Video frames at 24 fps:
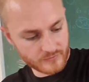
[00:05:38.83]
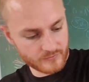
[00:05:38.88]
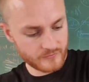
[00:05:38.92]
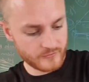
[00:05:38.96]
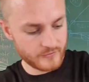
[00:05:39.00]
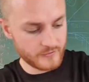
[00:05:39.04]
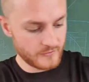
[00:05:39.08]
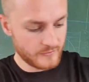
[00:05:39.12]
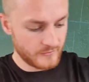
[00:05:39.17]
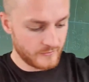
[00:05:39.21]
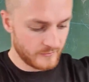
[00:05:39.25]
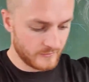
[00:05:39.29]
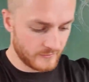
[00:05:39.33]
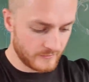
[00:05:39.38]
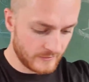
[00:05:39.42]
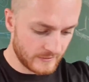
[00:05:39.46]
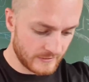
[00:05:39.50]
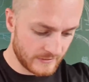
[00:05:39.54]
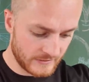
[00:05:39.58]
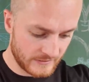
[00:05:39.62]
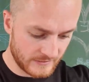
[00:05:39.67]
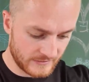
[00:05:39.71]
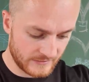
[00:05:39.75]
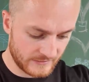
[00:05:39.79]

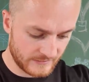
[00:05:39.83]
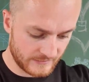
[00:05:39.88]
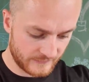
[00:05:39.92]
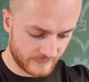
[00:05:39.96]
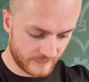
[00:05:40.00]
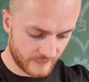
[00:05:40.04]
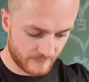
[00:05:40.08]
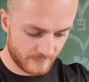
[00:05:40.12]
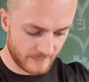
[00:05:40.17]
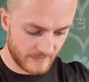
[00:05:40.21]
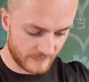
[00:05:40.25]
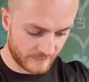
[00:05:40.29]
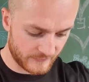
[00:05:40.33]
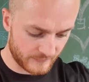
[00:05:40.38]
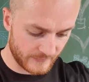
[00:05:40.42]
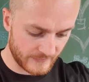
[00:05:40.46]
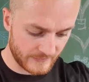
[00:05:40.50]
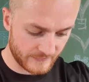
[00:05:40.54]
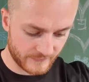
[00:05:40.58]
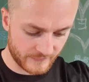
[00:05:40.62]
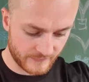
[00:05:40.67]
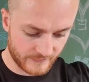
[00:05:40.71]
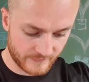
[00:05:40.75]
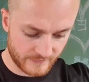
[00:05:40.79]
Is there a better
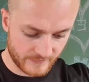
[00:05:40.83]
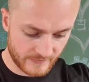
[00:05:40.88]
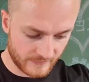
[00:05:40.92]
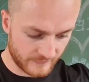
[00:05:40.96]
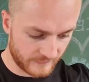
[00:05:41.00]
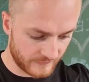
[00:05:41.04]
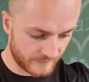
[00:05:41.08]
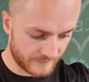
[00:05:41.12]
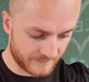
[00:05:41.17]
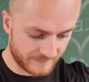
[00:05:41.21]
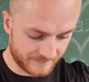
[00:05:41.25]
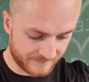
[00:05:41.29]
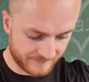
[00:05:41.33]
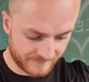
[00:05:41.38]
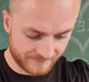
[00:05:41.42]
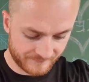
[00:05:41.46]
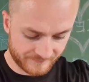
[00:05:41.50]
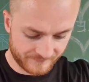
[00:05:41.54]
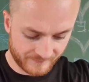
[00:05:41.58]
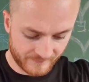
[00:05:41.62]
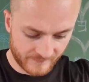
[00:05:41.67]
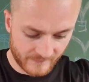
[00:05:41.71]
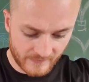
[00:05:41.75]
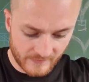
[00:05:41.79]
way to do this?
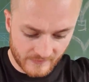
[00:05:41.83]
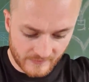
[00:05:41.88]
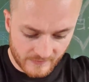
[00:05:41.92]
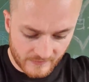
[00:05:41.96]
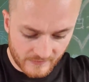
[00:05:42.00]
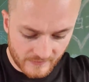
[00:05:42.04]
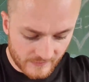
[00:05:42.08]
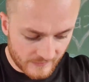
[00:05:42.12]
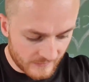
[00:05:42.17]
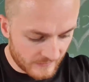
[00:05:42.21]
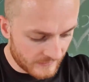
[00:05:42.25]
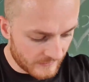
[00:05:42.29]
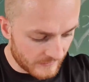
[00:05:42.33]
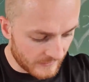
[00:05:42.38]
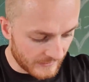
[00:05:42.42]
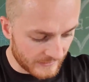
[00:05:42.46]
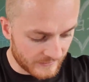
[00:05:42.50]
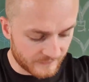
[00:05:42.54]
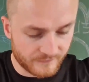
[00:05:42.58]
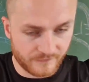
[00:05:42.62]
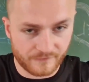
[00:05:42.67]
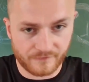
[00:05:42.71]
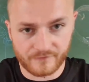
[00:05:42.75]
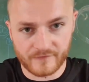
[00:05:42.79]
I
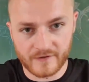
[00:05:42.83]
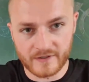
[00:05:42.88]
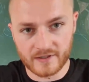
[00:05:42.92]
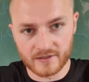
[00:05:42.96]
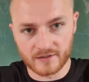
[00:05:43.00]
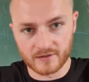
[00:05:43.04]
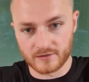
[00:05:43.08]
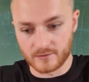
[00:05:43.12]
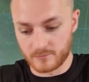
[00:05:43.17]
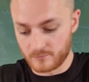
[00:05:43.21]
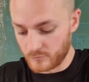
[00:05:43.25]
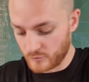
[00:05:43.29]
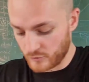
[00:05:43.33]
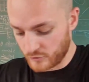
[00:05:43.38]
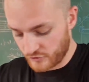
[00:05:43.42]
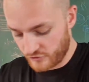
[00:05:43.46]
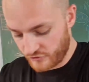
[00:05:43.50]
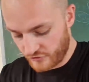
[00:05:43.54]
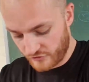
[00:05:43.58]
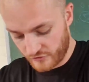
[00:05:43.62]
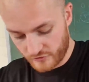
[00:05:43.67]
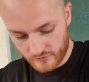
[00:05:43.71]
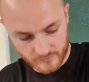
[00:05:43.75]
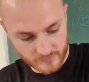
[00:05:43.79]
can feel more
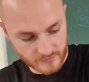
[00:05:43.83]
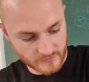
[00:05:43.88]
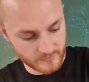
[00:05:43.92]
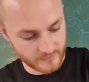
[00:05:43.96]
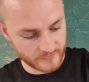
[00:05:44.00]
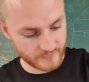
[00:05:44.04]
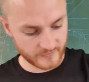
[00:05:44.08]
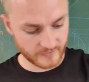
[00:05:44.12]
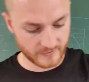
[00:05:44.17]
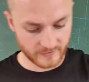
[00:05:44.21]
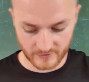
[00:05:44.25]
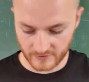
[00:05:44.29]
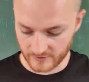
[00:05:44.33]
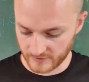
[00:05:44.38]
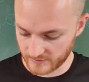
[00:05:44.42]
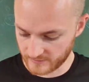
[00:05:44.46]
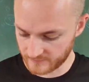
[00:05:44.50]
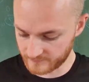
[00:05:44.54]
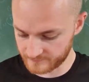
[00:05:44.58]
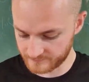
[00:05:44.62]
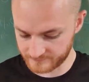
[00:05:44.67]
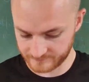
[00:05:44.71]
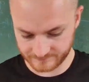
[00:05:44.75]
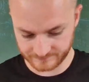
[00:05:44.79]
tubers.
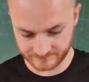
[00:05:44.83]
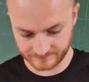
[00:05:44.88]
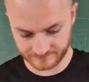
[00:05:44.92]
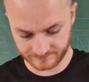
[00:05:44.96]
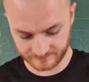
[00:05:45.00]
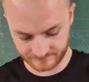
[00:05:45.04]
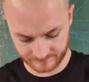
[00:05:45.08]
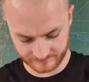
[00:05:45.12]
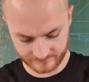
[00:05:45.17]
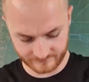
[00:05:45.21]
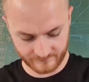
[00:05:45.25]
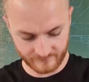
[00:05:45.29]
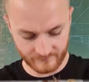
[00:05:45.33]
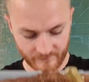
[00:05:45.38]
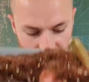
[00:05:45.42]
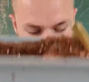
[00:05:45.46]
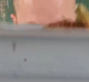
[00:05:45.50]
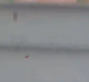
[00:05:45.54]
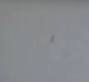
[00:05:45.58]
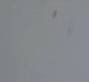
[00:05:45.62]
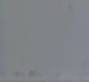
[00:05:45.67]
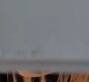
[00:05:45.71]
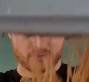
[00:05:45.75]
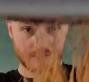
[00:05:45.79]

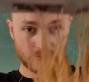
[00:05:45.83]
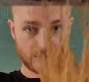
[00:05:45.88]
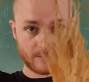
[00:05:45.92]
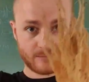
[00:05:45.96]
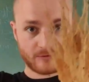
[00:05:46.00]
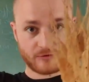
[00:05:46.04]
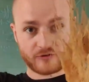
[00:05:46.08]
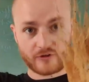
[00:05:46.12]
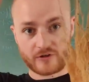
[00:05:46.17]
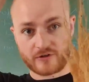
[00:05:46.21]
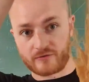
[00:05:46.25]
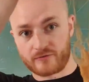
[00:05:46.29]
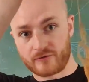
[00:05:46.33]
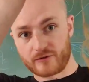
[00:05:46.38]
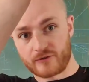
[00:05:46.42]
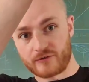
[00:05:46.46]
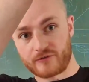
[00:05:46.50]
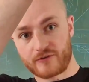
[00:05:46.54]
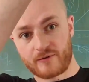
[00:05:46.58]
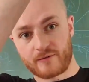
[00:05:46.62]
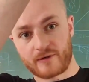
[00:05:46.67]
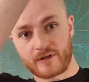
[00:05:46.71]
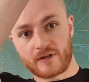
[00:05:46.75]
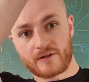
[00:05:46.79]
Oh, let me show you the
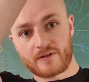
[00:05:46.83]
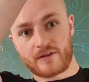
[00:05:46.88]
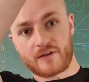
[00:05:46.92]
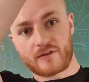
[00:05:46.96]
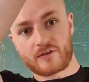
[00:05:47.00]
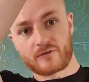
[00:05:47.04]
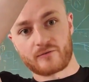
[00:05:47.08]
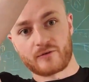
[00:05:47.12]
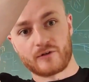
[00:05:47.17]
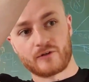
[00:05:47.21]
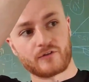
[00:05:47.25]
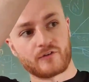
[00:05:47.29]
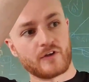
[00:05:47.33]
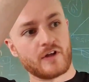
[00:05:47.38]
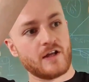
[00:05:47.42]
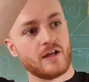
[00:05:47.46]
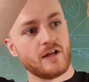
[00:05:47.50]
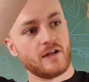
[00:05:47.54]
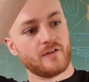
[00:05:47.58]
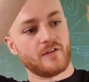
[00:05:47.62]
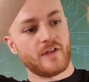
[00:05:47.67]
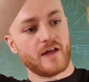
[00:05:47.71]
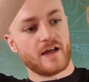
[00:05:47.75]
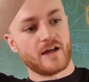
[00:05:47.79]
roots. There we go, they're the roots.
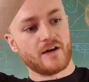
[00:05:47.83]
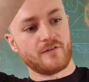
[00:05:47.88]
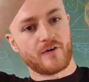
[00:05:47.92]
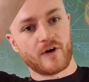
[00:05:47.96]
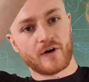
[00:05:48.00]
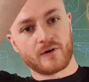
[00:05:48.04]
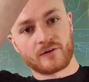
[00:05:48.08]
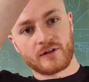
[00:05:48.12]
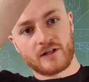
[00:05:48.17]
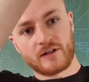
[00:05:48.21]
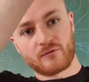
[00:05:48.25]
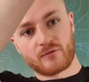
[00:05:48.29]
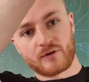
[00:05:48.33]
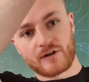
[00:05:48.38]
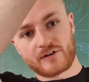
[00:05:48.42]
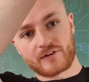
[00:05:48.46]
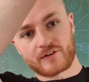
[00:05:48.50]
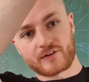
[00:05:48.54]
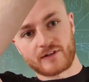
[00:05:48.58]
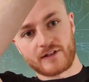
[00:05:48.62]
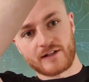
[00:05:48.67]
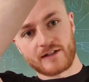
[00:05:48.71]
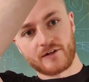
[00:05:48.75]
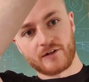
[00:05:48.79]
They have only
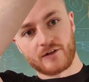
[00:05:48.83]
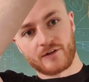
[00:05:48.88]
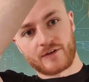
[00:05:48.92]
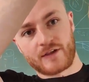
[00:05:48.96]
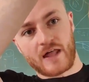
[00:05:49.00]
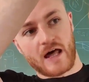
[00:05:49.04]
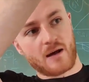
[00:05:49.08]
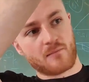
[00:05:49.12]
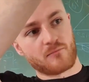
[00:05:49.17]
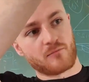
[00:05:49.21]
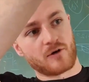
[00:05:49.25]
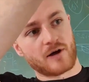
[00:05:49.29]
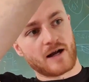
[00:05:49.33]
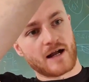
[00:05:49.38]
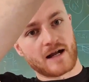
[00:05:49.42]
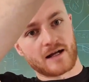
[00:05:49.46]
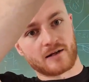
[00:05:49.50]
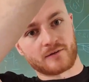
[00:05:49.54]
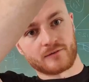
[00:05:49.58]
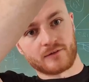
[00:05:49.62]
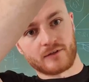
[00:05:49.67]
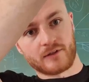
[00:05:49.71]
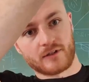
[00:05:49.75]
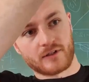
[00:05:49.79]
recently gone that
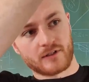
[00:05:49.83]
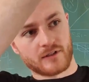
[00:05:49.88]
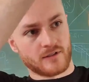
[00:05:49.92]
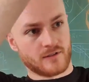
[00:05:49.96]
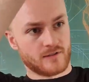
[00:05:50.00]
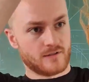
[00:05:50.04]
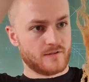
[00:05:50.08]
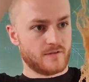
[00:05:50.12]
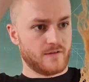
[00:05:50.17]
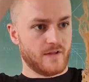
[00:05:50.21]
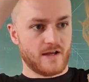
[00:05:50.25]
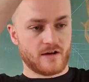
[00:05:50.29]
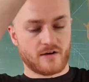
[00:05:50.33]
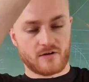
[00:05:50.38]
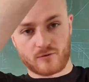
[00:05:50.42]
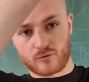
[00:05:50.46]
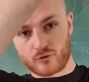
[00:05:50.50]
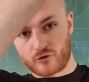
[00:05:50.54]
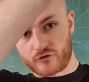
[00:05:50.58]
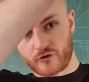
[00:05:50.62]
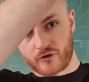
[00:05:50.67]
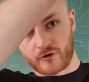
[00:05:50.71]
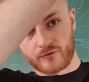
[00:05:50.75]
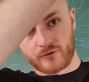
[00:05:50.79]
brown, and they are
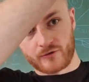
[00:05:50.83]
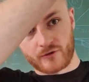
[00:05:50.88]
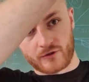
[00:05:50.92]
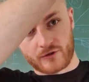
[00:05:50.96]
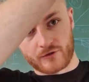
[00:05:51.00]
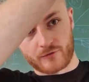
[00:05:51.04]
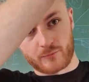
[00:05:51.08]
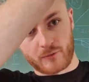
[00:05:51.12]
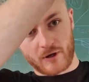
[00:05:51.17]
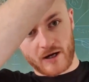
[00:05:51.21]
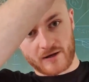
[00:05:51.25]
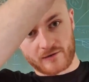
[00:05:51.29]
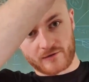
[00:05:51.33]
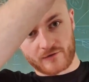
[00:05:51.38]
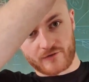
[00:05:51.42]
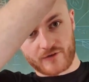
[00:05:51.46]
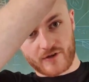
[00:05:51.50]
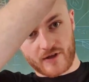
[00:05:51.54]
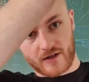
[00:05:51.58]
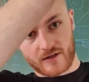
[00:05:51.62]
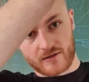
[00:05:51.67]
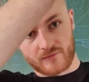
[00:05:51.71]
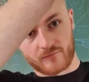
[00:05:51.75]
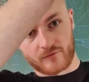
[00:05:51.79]
also not as brown as
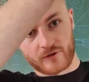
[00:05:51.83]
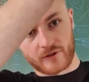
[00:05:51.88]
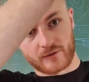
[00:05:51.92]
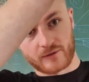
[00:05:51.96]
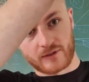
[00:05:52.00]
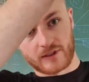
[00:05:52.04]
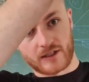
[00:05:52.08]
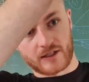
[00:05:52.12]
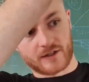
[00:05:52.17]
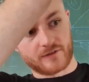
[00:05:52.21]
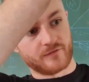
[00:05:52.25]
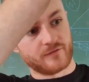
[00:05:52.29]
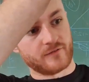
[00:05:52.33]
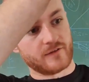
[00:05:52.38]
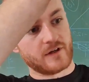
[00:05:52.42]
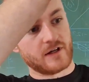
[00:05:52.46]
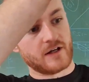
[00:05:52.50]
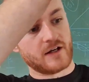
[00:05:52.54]
that in real life.